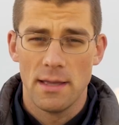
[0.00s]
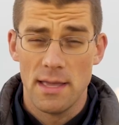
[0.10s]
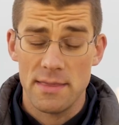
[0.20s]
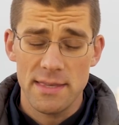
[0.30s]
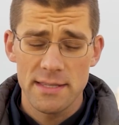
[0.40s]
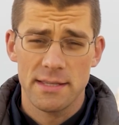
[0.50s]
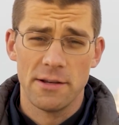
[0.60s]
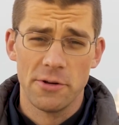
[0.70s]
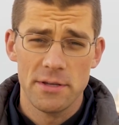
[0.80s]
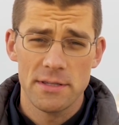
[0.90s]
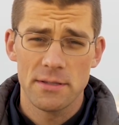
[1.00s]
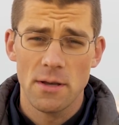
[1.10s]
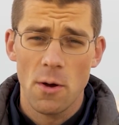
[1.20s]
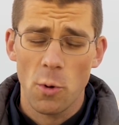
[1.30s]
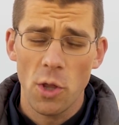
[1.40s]
In this series,
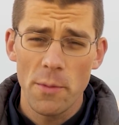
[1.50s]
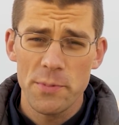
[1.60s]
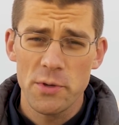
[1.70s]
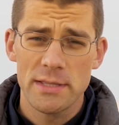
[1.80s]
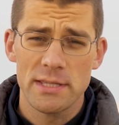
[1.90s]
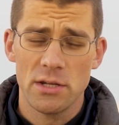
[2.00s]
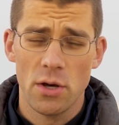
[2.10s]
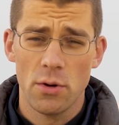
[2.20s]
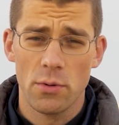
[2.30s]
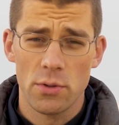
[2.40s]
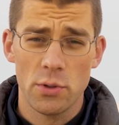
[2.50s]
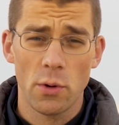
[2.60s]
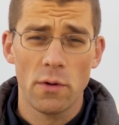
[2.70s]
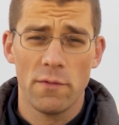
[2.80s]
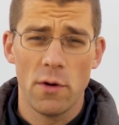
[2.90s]
we'll help you get to know
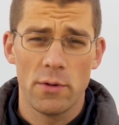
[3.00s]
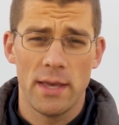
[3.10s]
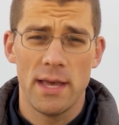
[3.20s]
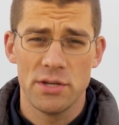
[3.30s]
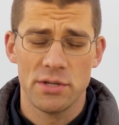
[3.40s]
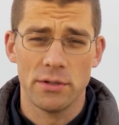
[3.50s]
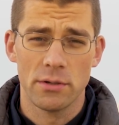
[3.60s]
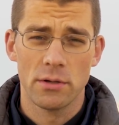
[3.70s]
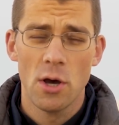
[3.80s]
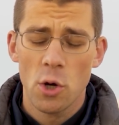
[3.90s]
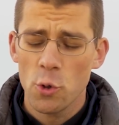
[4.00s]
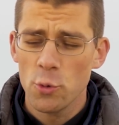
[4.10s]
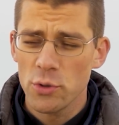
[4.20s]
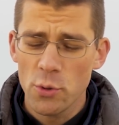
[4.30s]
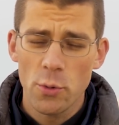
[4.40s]
your vocation,
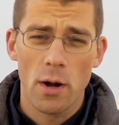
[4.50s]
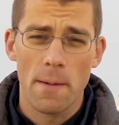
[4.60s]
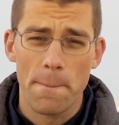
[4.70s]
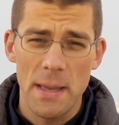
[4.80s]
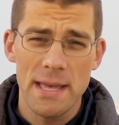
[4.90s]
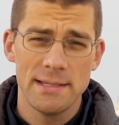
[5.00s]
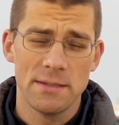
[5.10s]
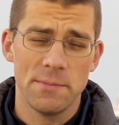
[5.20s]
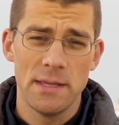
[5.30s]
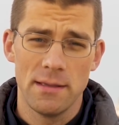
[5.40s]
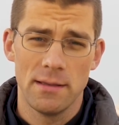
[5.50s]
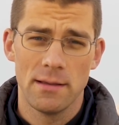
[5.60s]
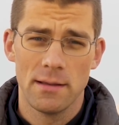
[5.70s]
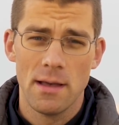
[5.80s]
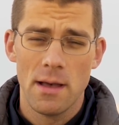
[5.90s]
who you are made to be,
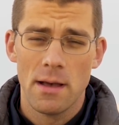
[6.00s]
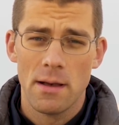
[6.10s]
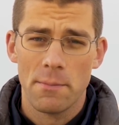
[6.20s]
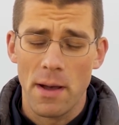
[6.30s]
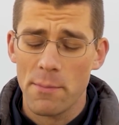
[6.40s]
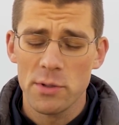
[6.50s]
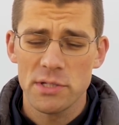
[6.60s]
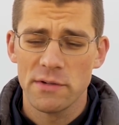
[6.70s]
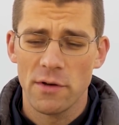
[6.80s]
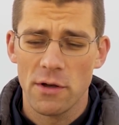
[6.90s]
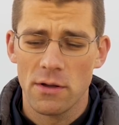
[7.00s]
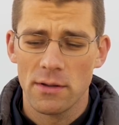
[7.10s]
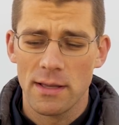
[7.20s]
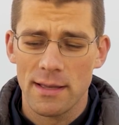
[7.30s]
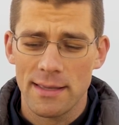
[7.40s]
by most of
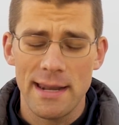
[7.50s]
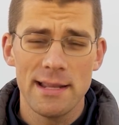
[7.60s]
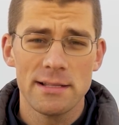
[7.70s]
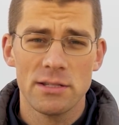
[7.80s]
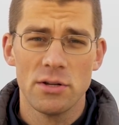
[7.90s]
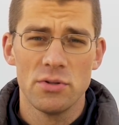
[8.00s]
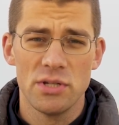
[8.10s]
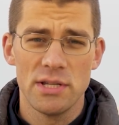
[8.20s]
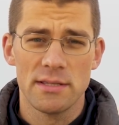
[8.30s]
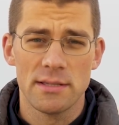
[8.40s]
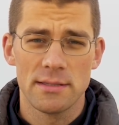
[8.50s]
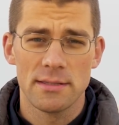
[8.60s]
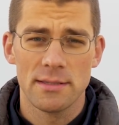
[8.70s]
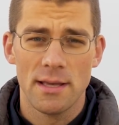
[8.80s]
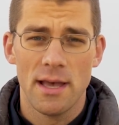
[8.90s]
all, getting to know
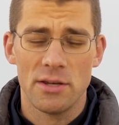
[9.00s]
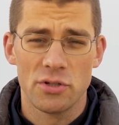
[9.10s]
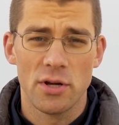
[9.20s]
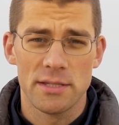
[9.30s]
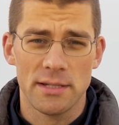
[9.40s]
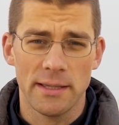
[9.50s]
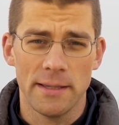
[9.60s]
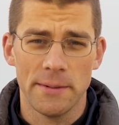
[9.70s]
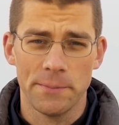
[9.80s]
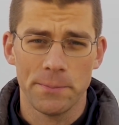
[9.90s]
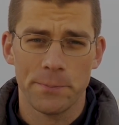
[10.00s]
Jesus and trusting him.